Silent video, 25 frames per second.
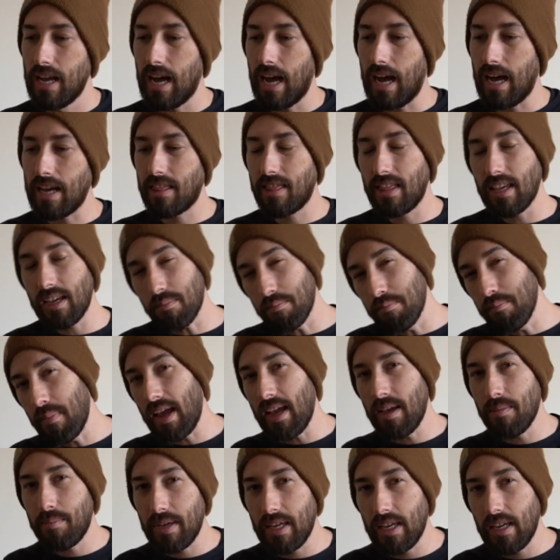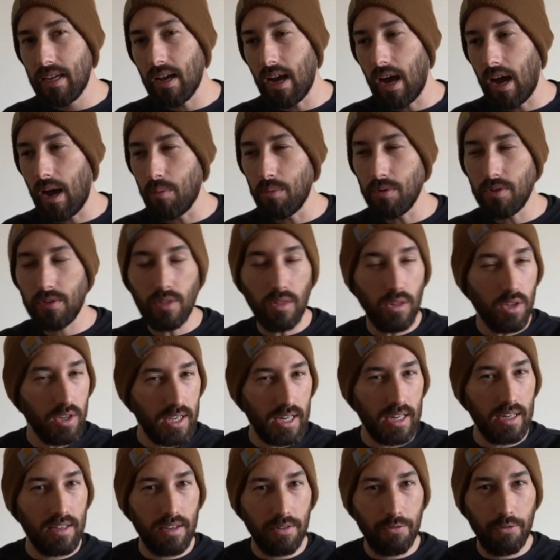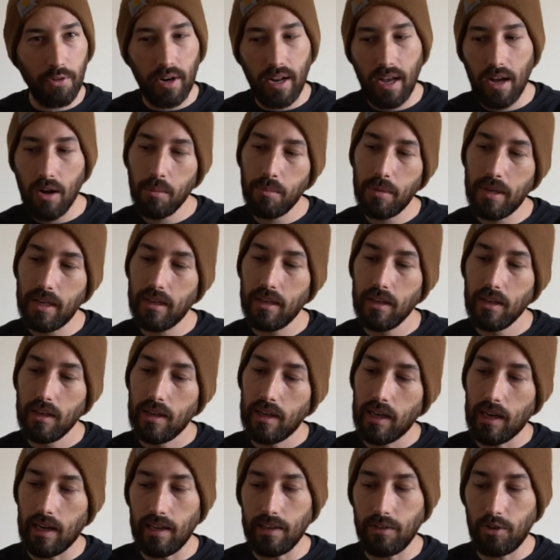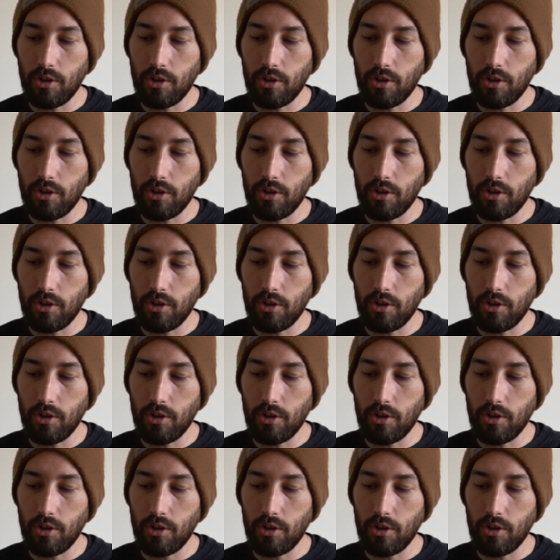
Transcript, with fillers: I think maybe I would look at a different helmet uh,